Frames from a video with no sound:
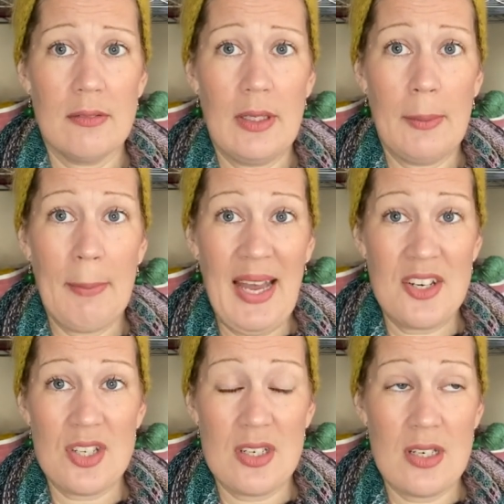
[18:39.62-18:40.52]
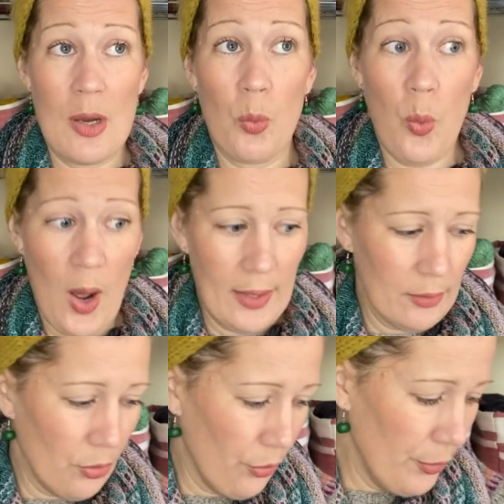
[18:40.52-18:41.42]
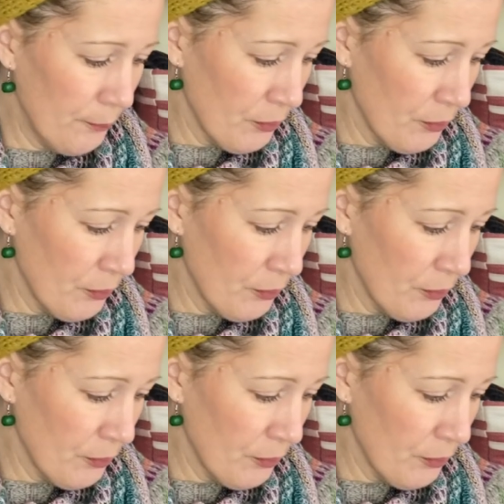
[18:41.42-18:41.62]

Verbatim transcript: uh, pattern a while ago.